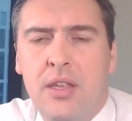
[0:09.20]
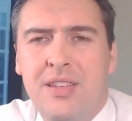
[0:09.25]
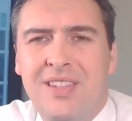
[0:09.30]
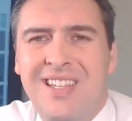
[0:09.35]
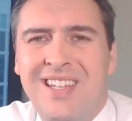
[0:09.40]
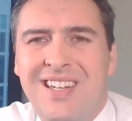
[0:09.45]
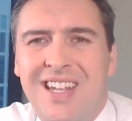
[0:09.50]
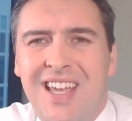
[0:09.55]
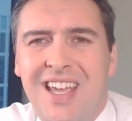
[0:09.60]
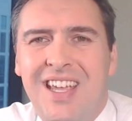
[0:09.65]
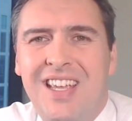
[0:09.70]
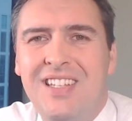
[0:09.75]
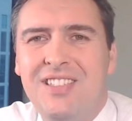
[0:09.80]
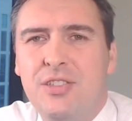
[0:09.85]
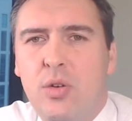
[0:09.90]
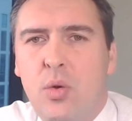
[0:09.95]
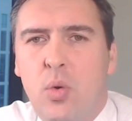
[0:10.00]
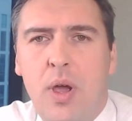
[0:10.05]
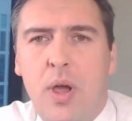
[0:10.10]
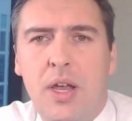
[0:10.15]

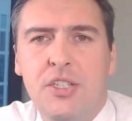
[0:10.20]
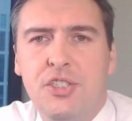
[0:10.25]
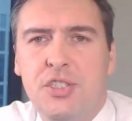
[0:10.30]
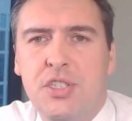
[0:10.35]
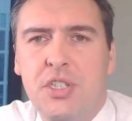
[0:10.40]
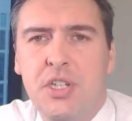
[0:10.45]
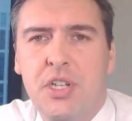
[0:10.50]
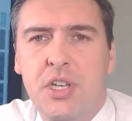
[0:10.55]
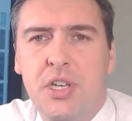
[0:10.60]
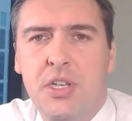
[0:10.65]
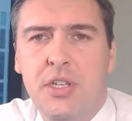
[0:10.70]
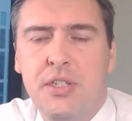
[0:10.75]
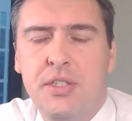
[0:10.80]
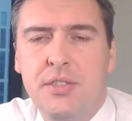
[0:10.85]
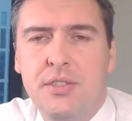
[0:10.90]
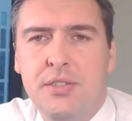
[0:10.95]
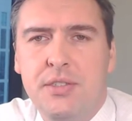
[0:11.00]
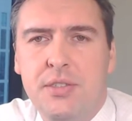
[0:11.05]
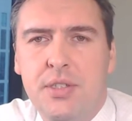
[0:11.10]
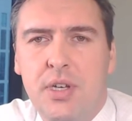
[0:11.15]
Today's question
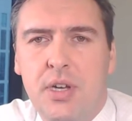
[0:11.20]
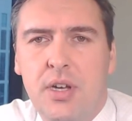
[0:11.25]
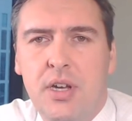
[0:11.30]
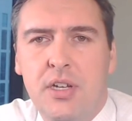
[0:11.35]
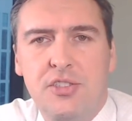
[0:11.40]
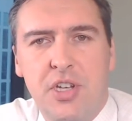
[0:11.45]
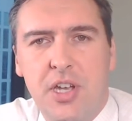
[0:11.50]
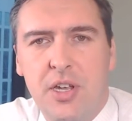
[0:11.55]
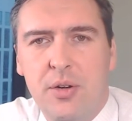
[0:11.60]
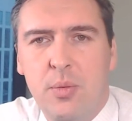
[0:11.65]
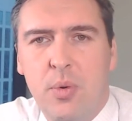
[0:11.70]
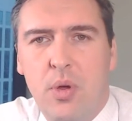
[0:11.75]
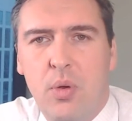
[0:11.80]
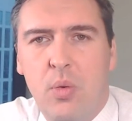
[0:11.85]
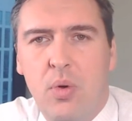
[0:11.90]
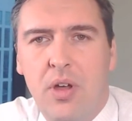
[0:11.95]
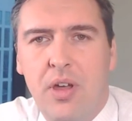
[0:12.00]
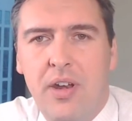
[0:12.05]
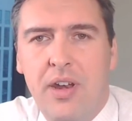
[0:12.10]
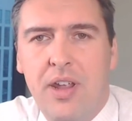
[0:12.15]
is a
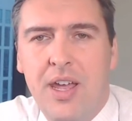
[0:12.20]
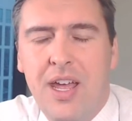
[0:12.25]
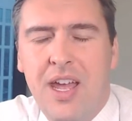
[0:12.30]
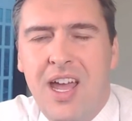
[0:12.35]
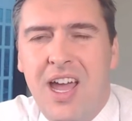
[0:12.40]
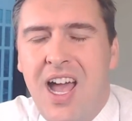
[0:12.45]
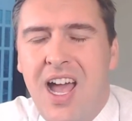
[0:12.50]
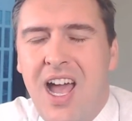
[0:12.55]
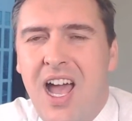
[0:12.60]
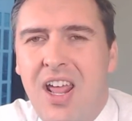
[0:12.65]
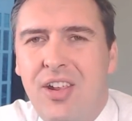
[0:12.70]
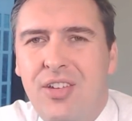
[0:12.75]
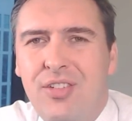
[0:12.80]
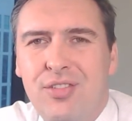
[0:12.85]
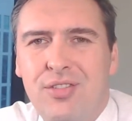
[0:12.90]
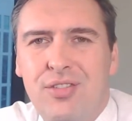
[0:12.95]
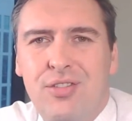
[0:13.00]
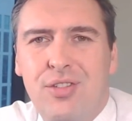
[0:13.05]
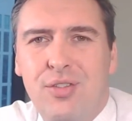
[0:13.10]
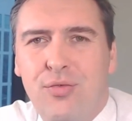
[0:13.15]
general one How
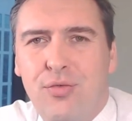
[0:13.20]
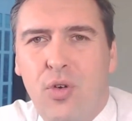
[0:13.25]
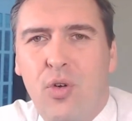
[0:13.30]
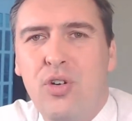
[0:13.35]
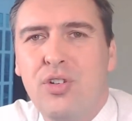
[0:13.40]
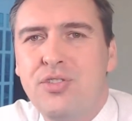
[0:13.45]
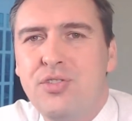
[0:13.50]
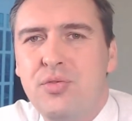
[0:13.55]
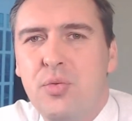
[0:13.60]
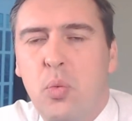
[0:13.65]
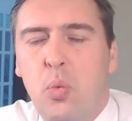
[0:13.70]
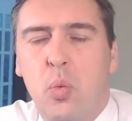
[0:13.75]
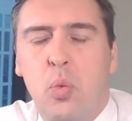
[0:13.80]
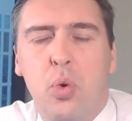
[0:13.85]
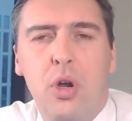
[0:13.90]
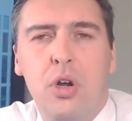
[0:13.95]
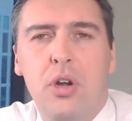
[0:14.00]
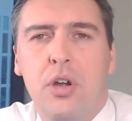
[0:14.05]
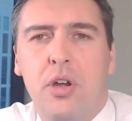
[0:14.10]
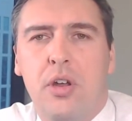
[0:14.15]
does divorce
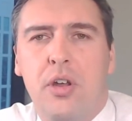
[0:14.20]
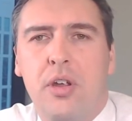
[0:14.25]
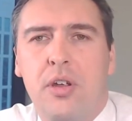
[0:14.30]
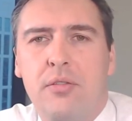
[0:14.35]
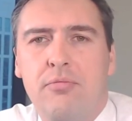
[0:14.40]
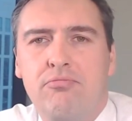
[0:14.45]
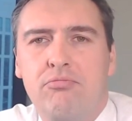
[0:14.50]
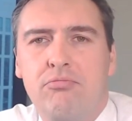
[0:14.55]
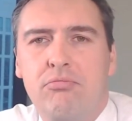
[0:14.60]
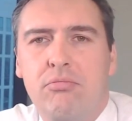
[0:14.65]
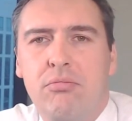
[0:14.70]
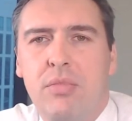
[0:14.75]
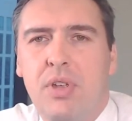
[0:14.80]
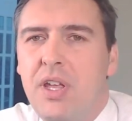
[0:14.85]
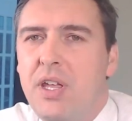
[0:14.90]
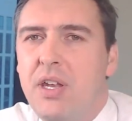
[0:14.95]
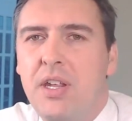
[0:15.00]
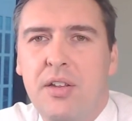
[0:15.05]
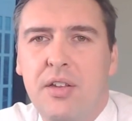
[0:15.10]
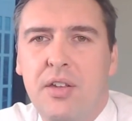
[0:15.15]
work
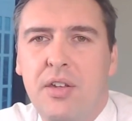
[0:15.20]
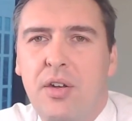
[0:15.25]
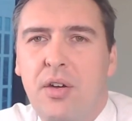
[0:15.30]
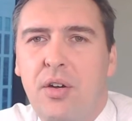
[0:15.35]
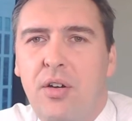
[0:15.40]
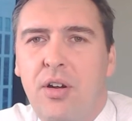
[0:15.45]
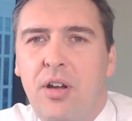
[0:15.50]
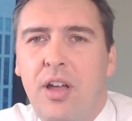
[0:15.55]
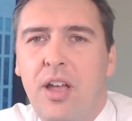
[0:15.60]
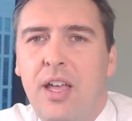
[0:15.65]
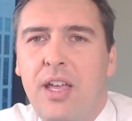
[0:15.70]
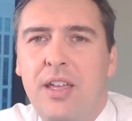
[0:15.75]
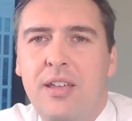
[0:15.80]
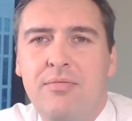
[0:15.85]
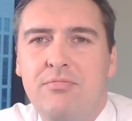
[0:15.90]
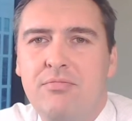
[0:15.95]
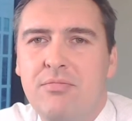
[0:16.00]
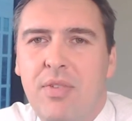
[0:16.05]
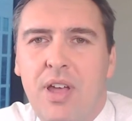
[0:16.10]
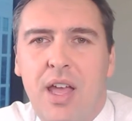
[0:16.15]
in Illinois
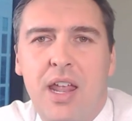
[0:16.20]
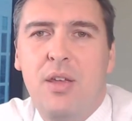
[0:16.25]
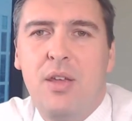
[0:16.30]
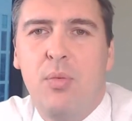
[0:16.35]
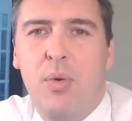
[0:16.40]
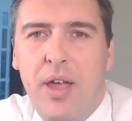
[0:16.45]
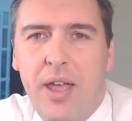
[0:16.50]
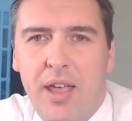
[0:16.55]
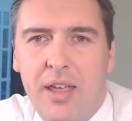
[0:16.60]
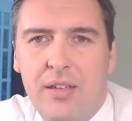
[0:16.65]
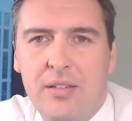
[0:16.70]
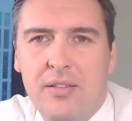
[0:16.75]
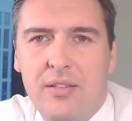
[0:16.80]
anyway?